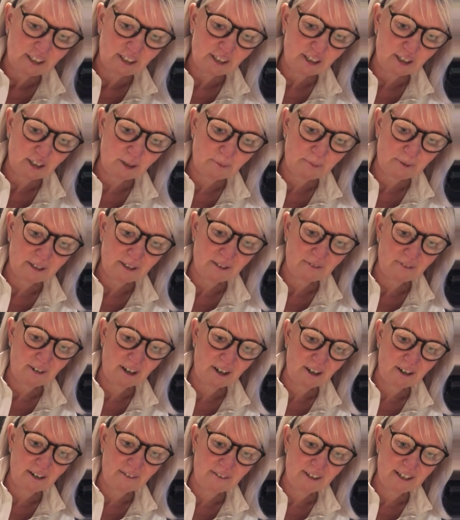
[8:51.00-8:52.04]
Little bit of
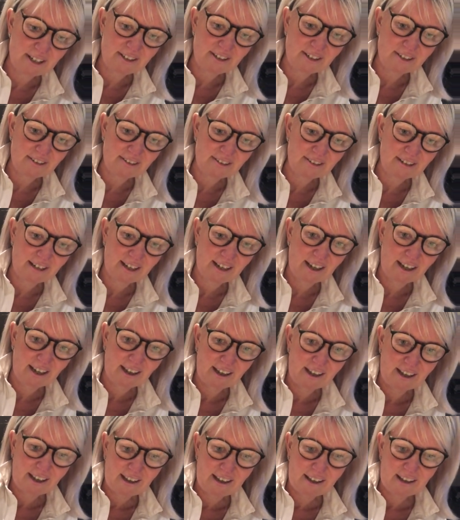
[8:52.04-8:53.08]
ivy just
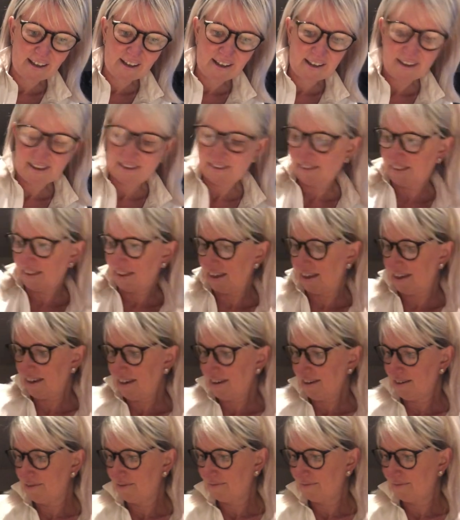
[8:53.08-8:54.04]
in there,